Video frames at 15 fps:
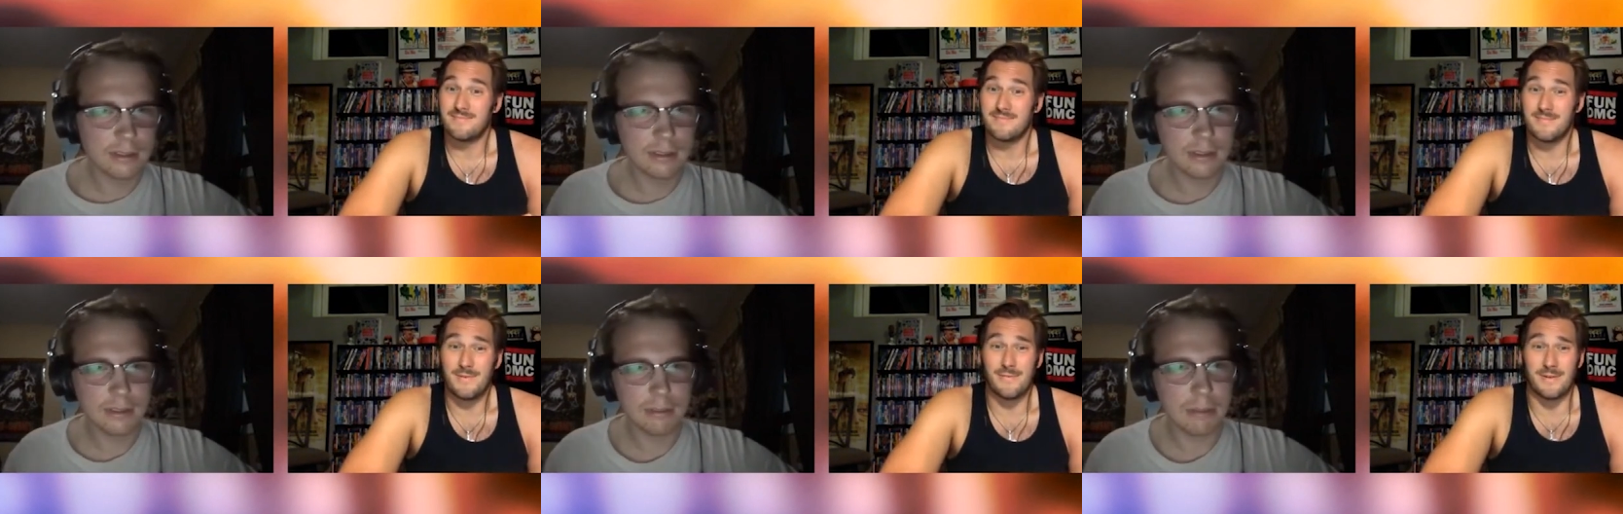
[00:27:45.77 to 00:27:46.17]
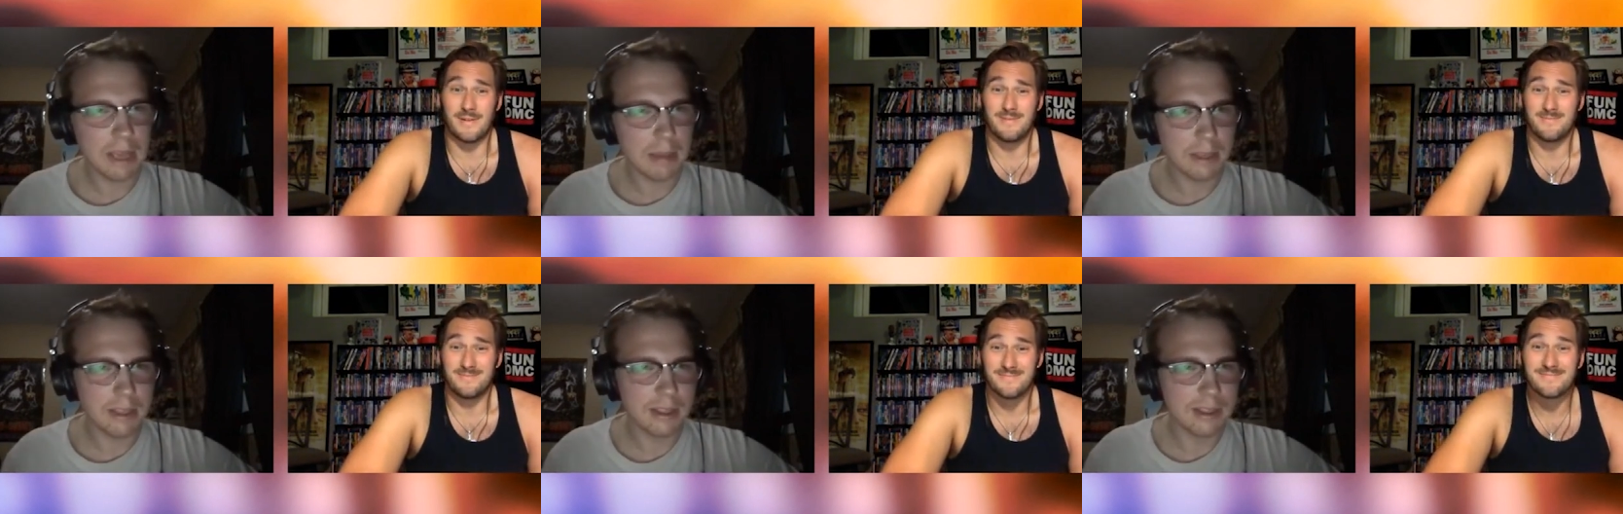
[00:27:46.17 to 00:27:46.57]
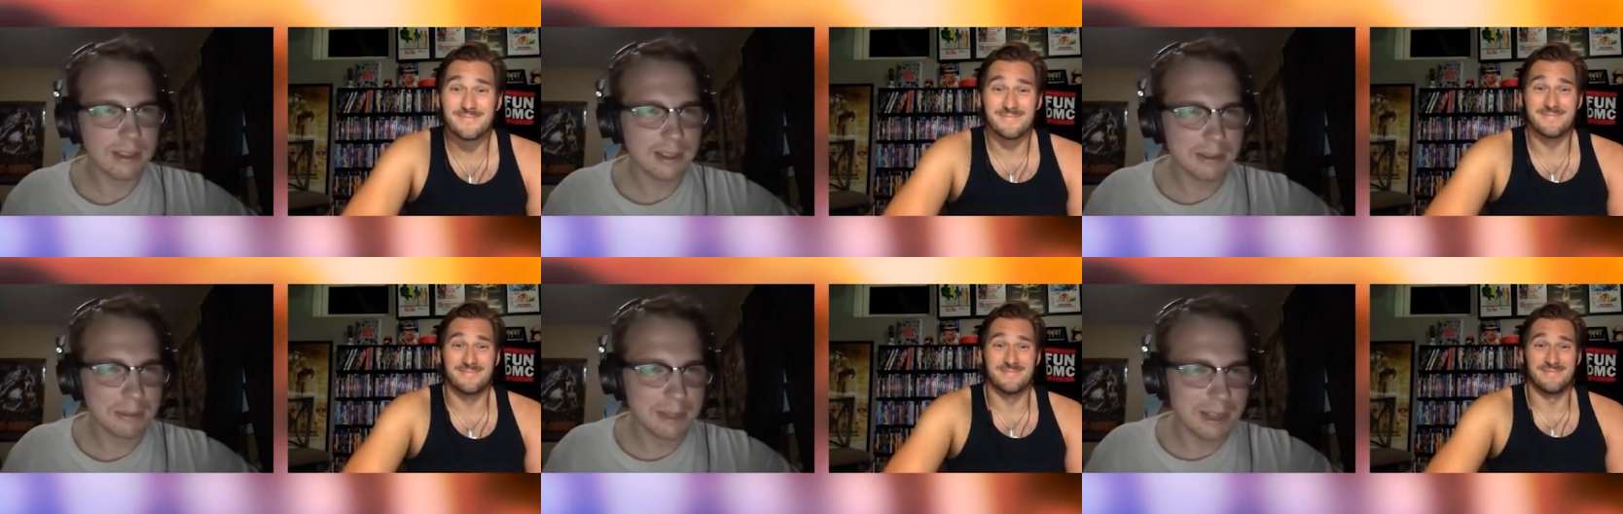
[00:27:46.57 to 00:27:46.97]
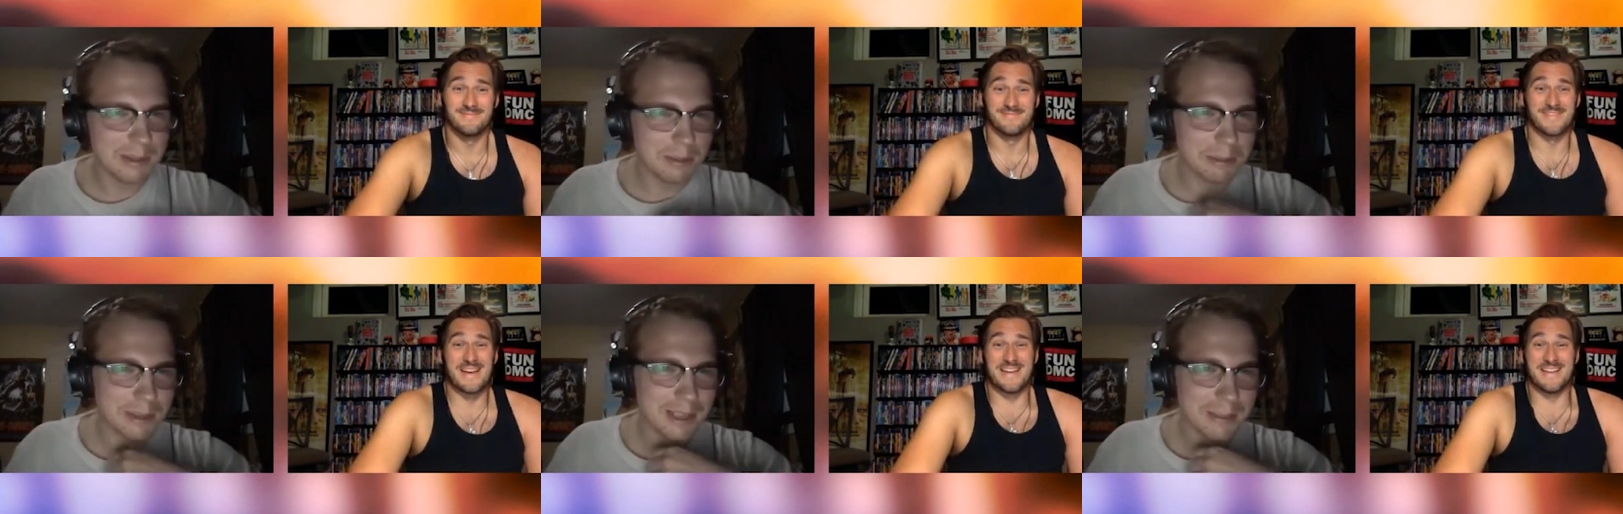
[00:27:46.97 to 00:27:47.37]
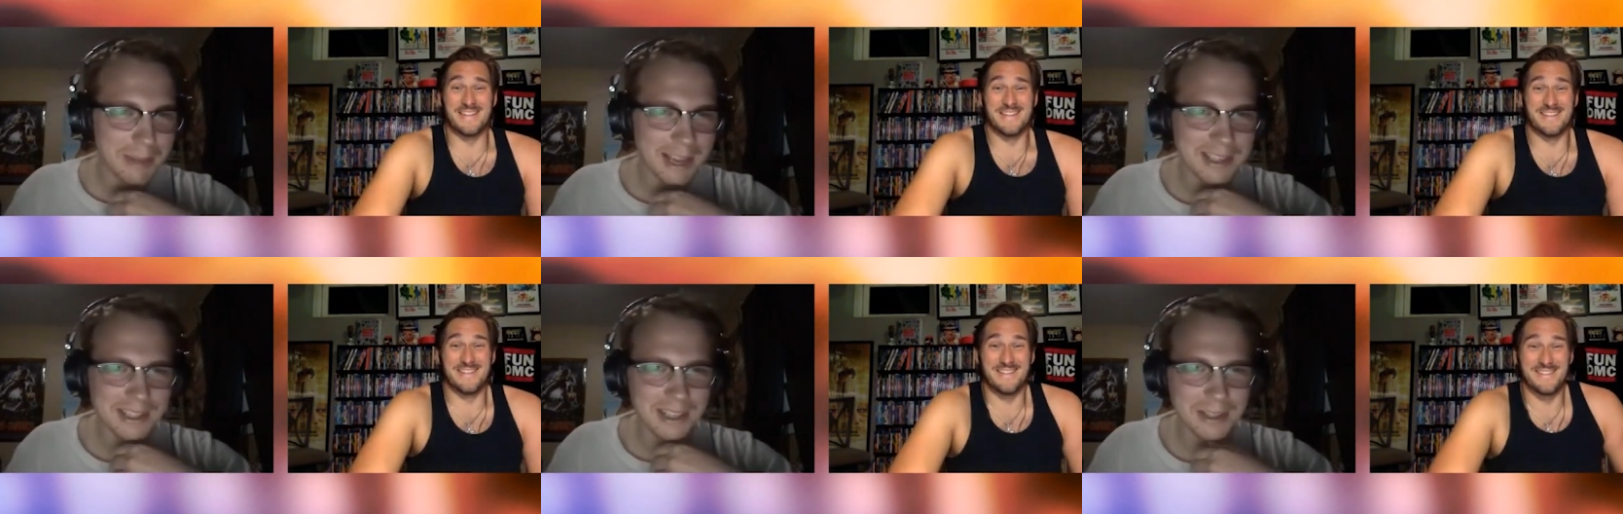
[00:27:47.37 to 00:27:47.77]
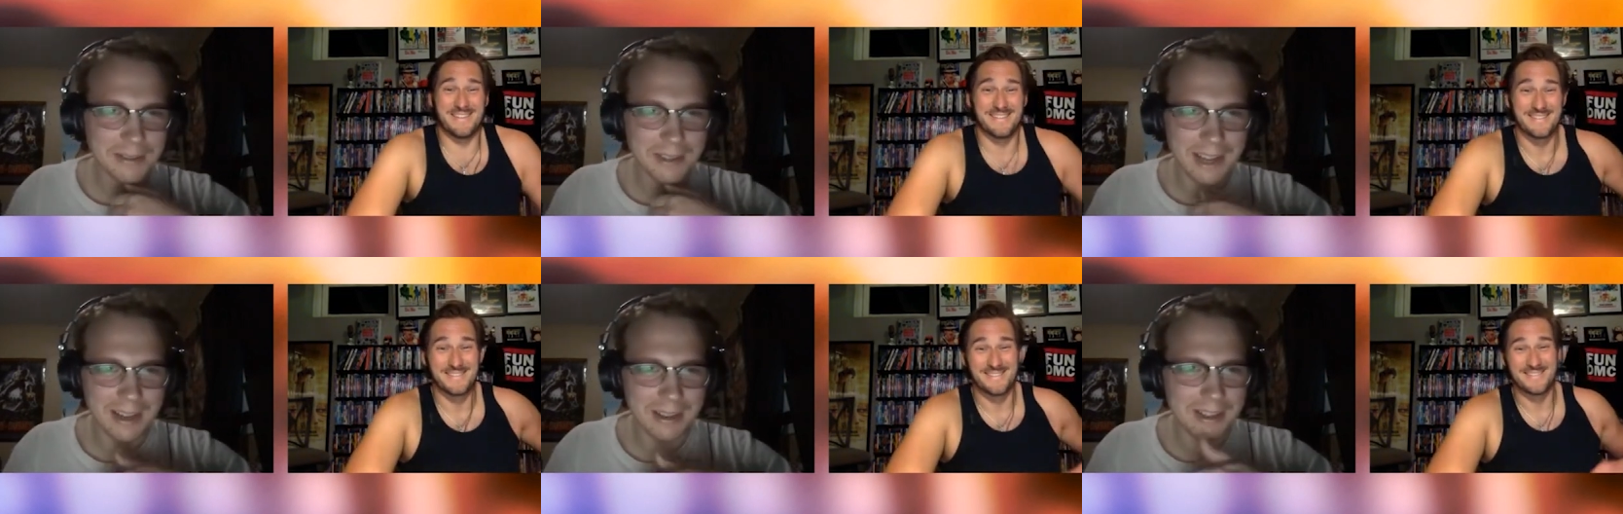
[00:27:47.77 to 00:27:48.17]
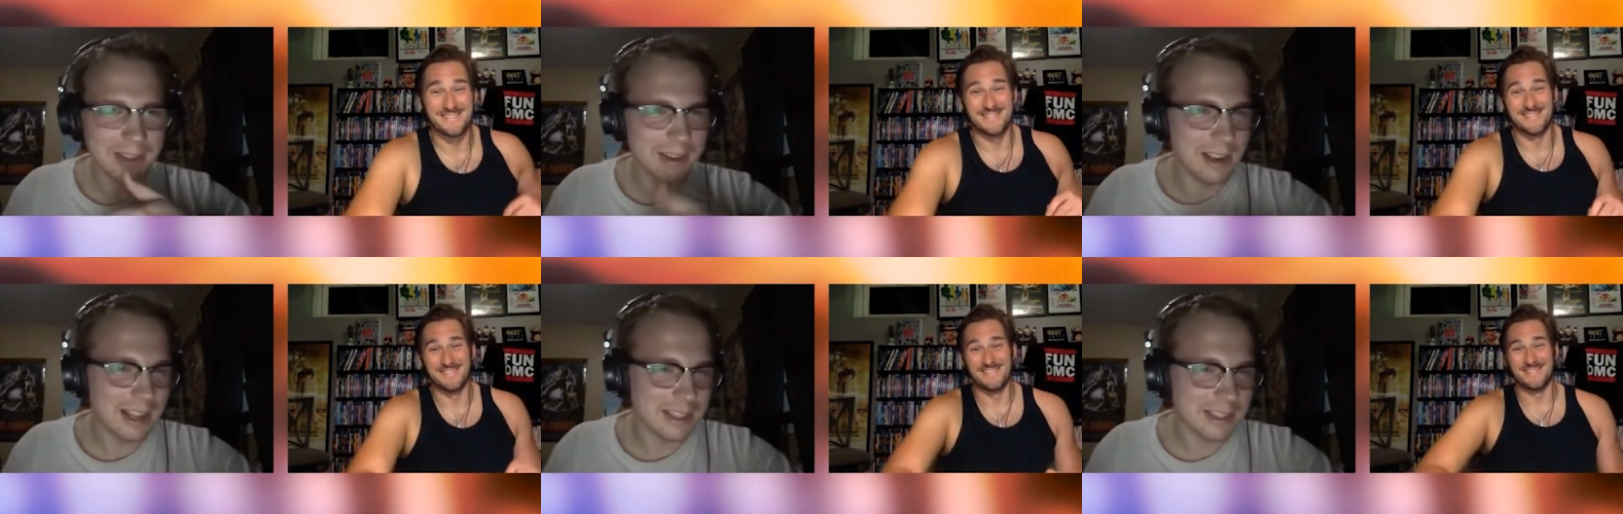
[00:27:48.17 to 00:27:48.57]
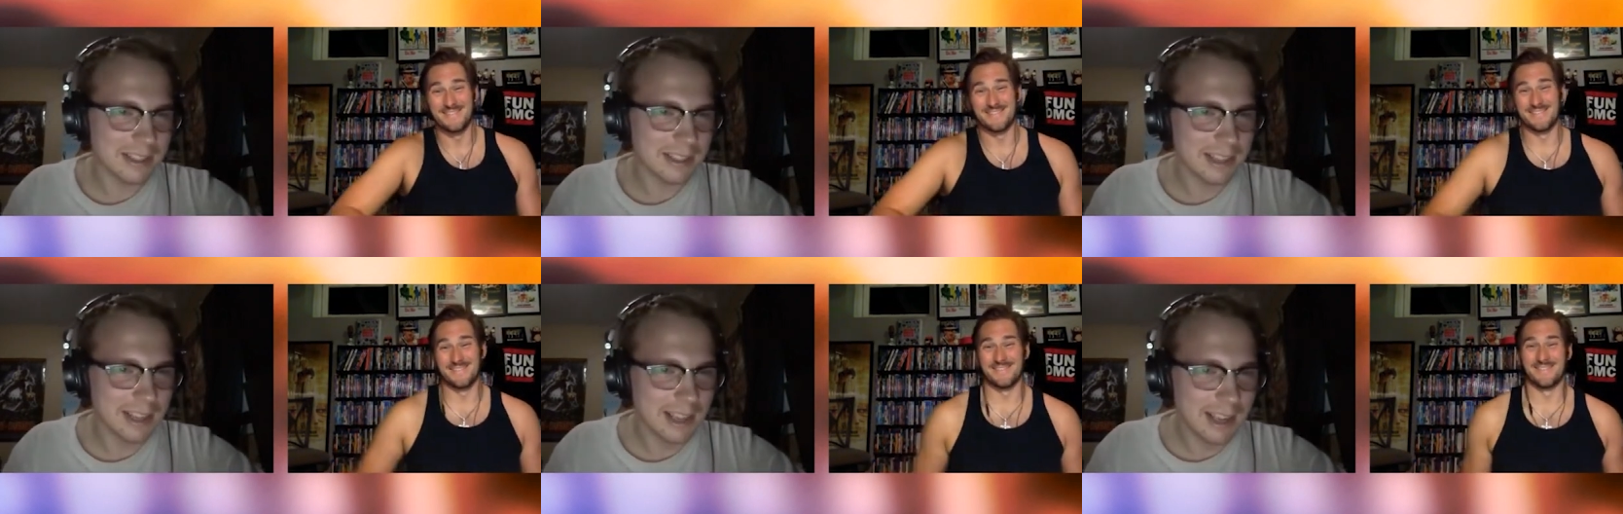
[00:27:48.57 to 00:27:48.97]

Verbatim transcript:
Speaker 1: be fine. Maybe. But we'll put you backstage for now. Congrats.